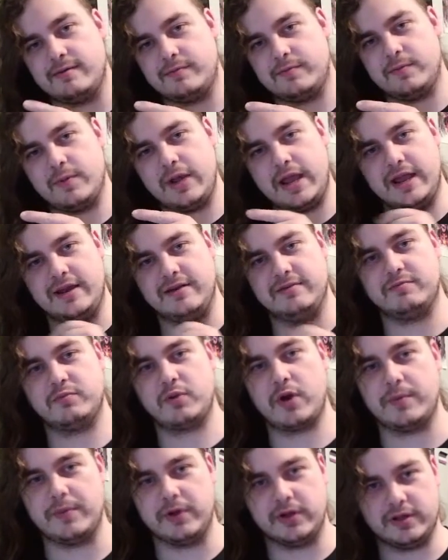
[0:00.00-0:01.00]
and
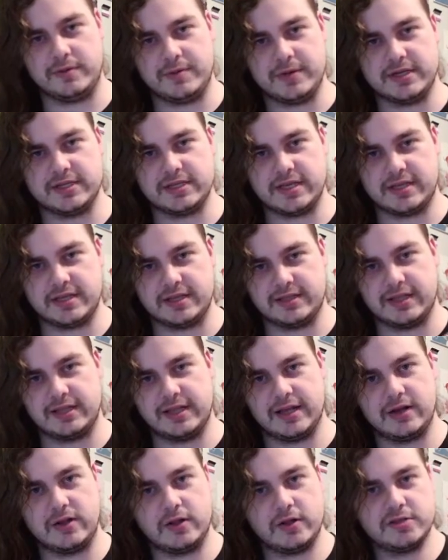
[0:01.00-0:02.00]
primarily because I think that they
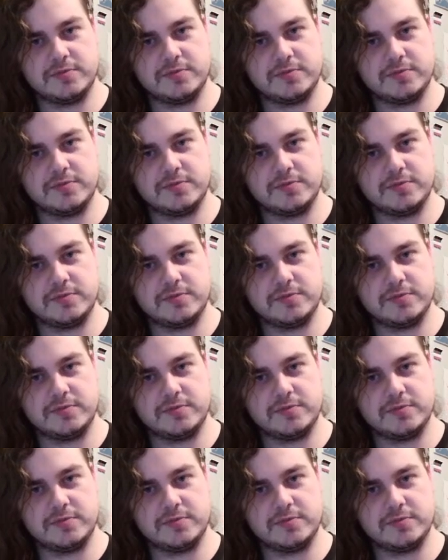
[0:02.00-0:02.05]
close